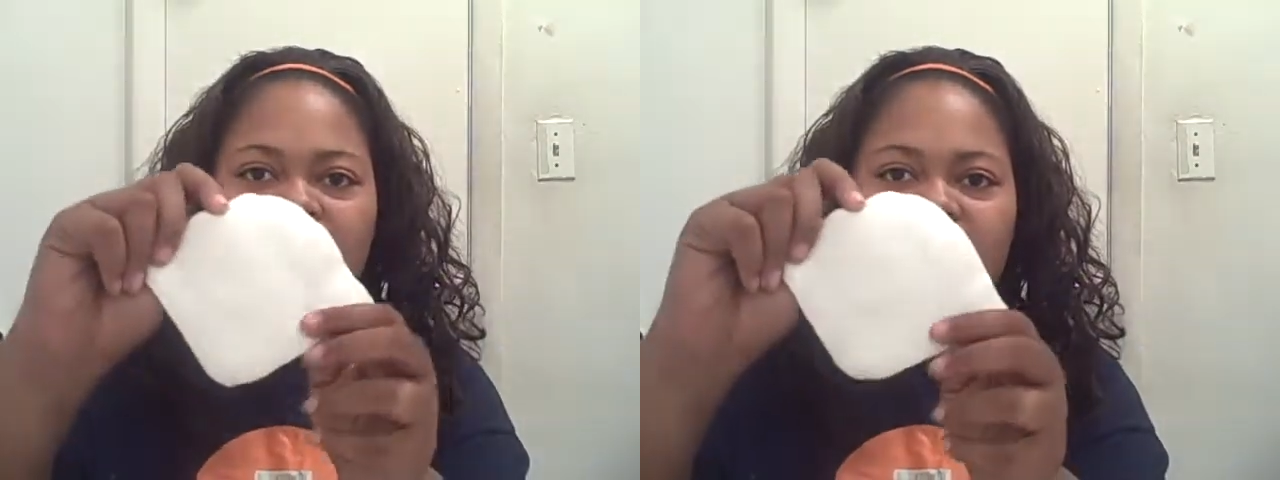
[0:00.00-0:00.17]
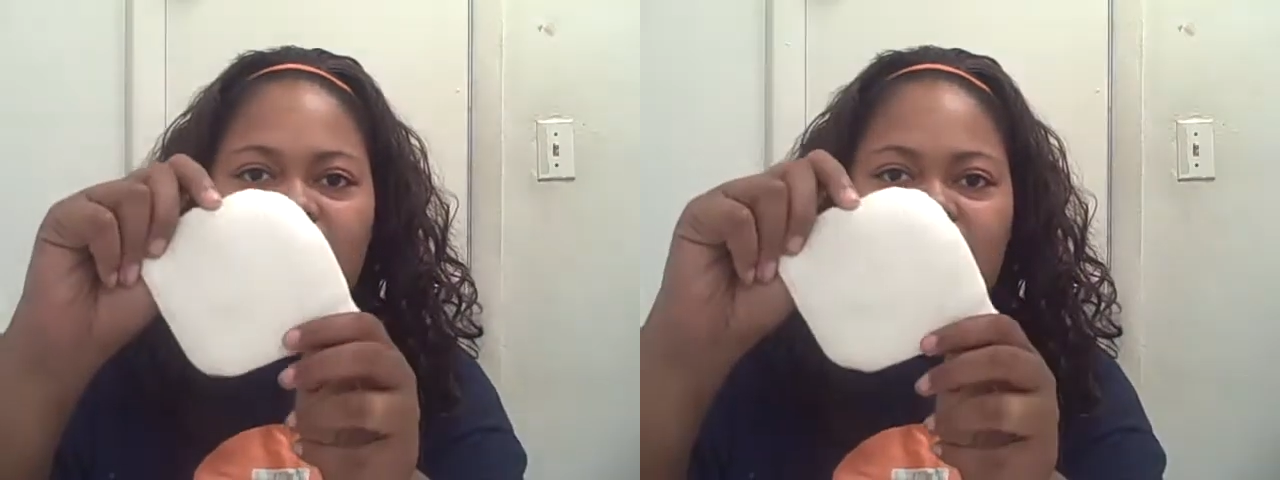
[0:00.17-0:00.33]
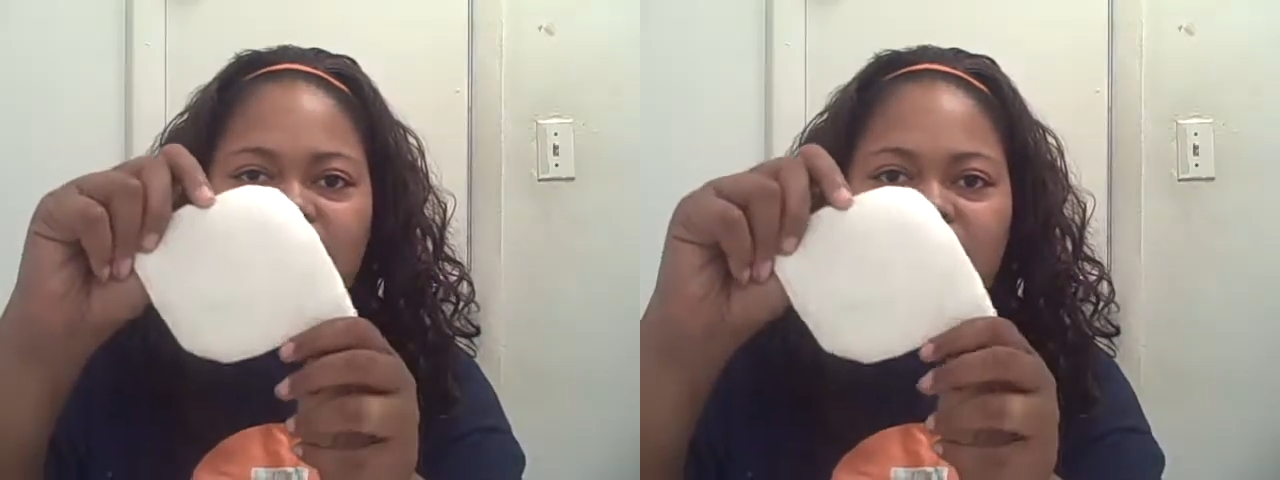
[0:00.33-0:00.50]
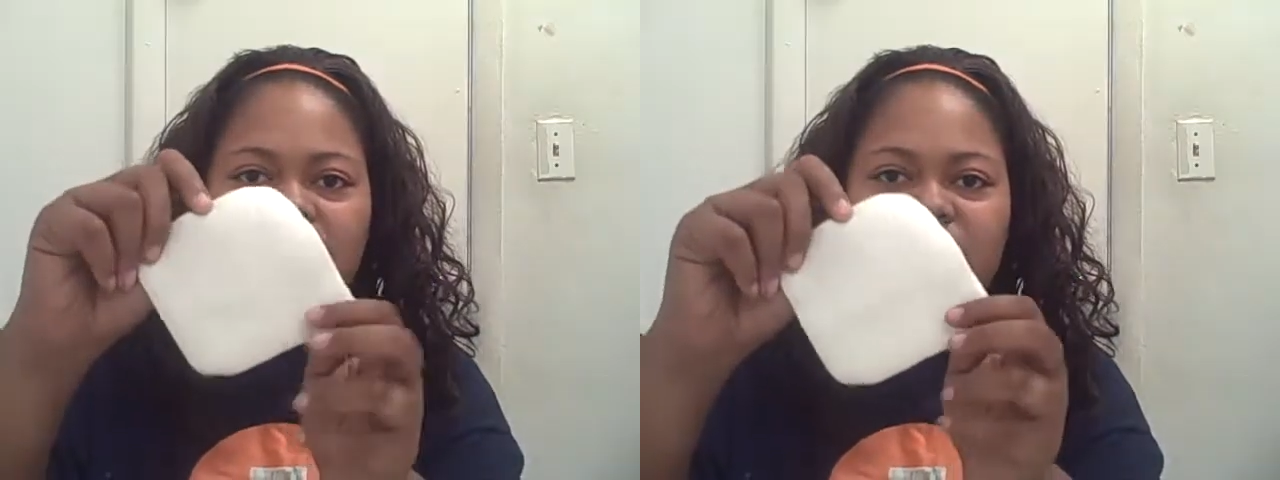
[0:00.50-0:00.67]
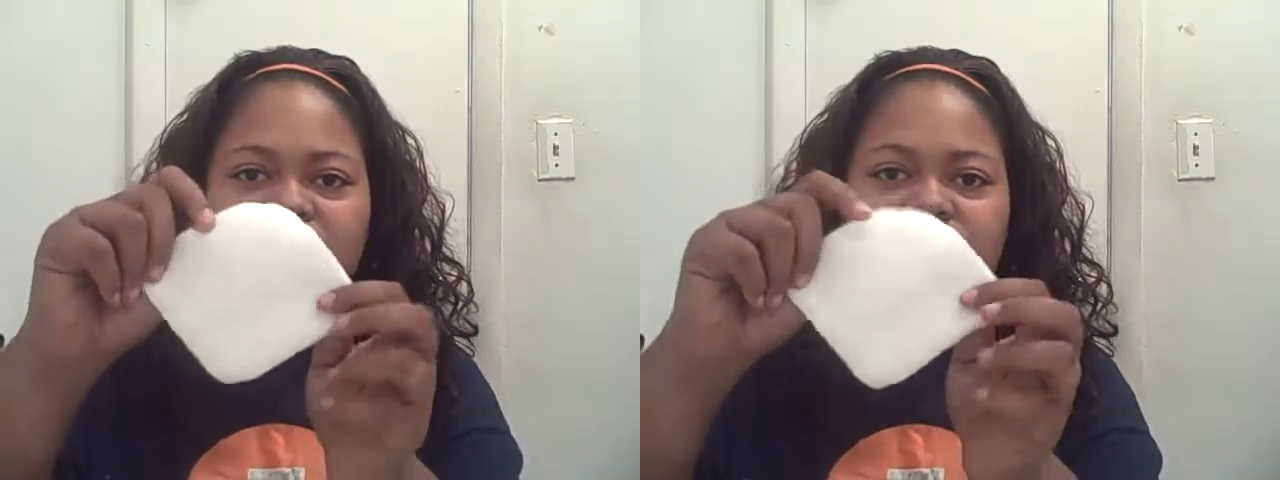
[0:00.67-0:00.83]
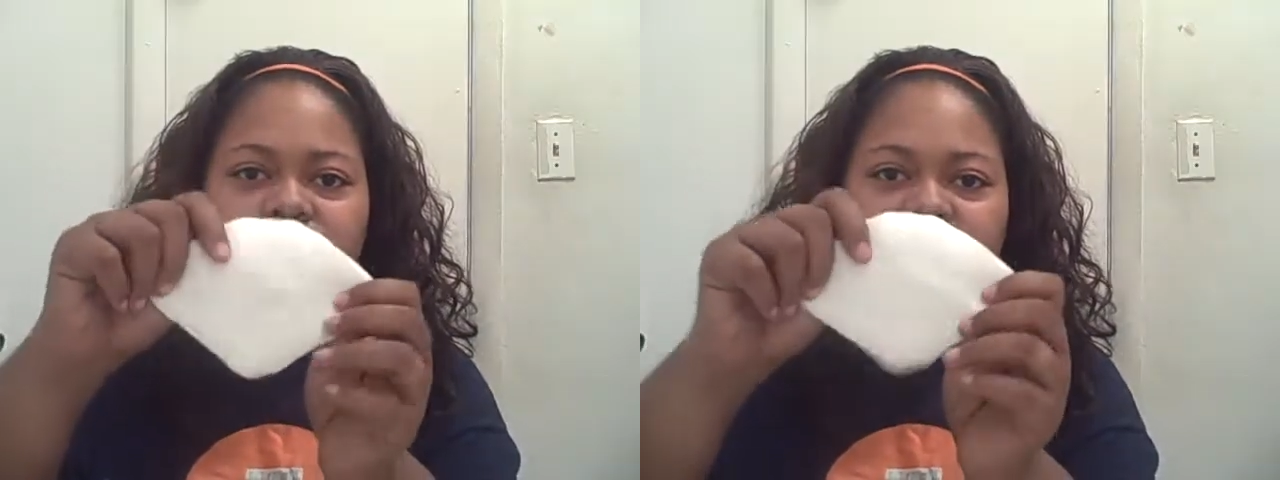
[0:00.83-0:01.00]
Like
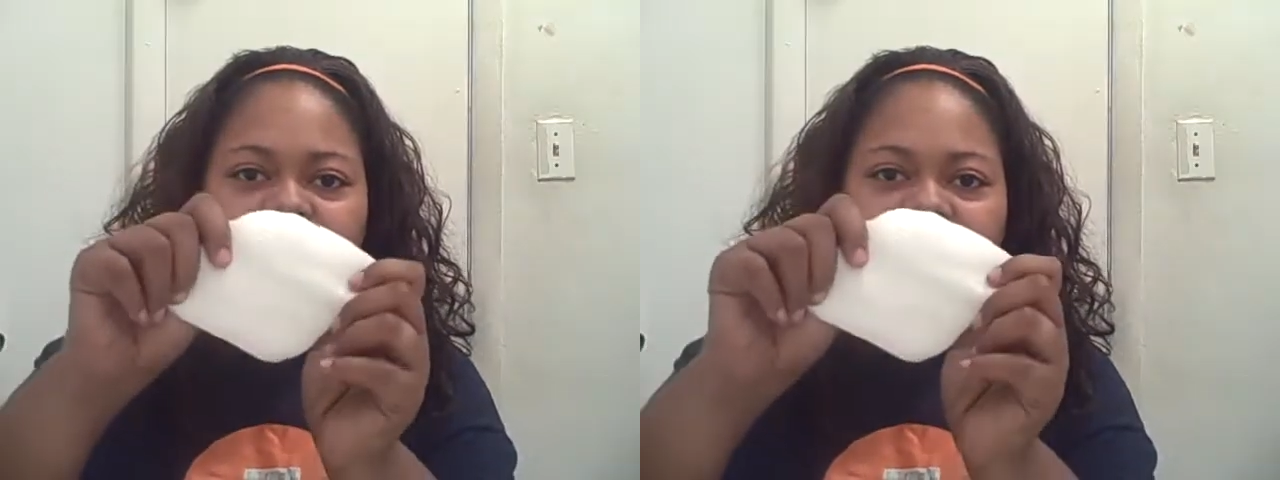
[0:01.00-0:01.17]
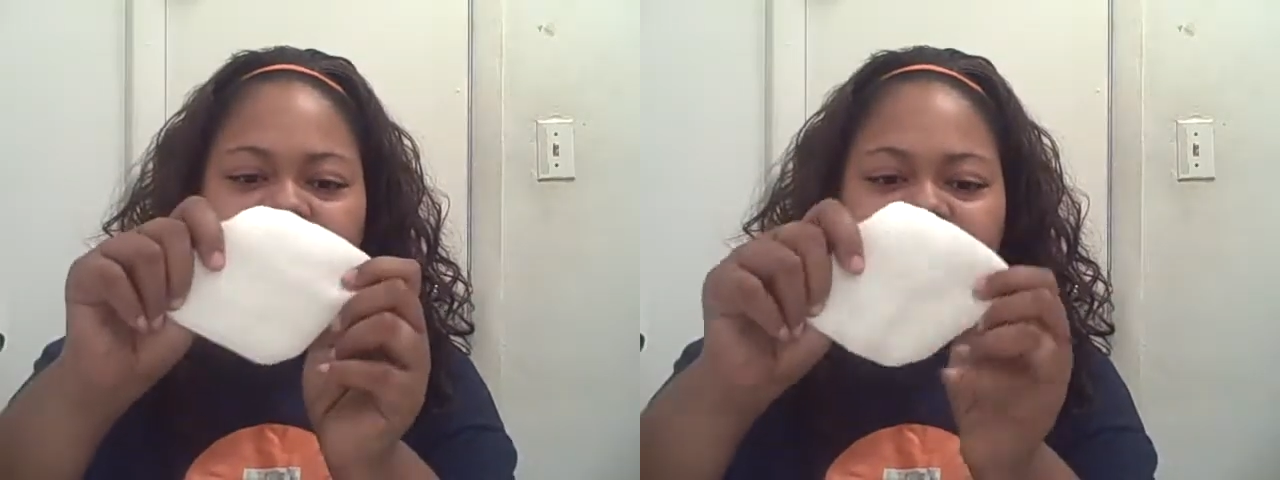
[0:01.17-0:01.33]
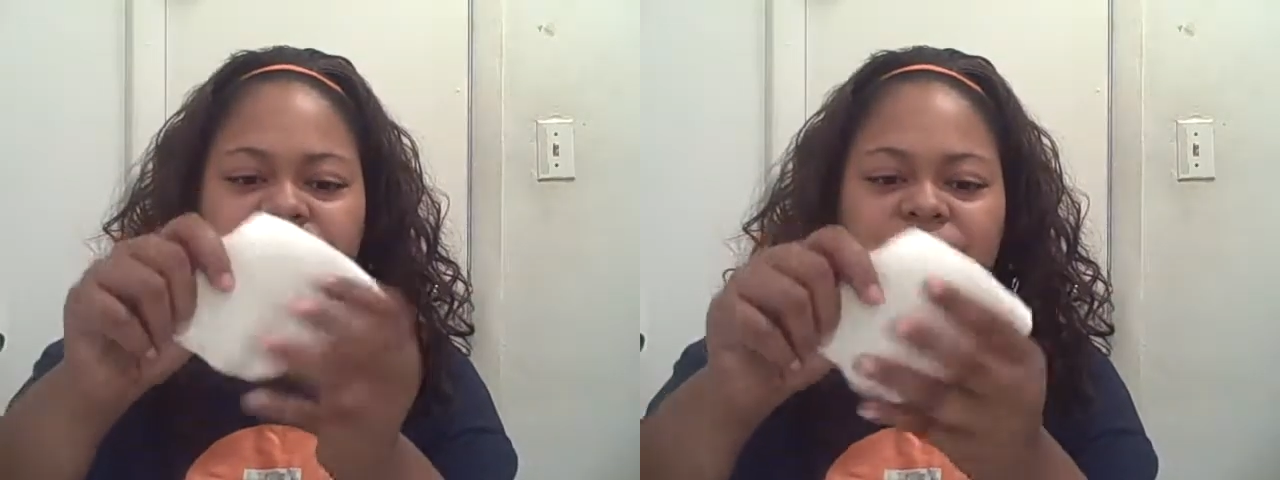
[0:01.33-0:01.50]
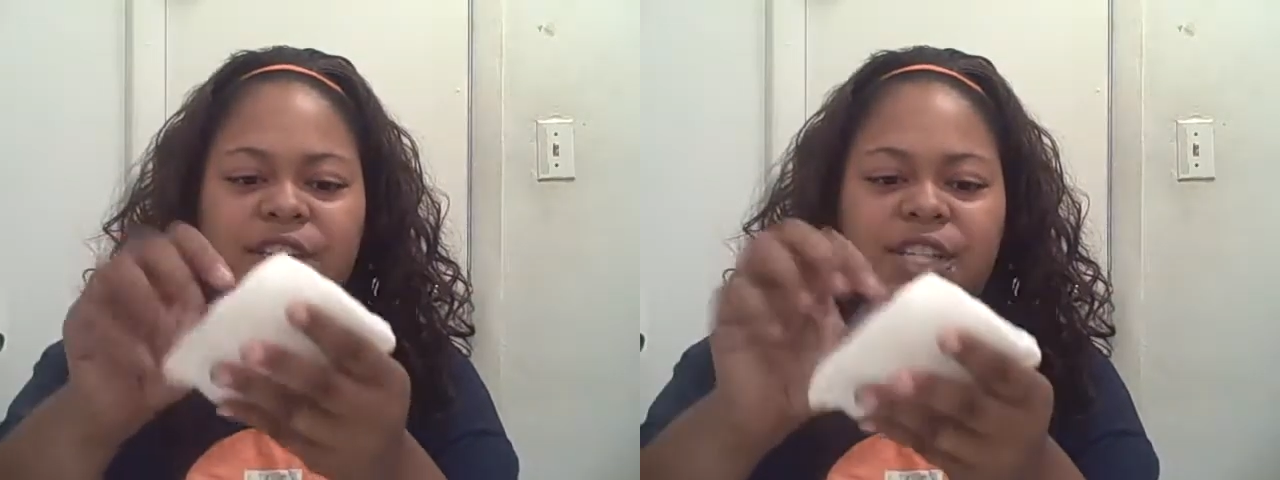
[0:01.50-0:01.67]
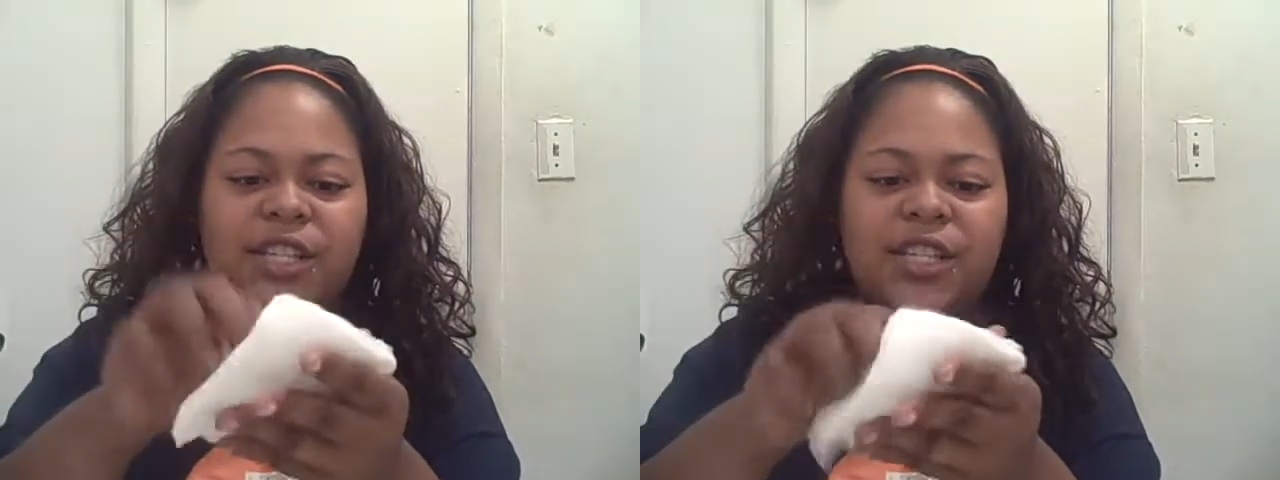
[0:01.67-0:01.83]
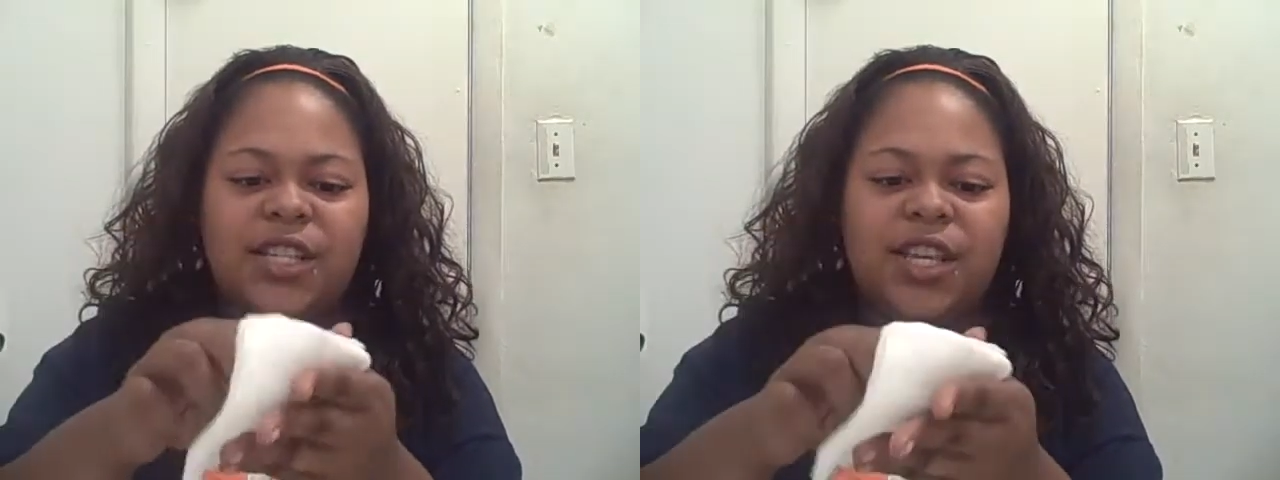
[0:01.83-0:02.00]
this, little gauze sheets.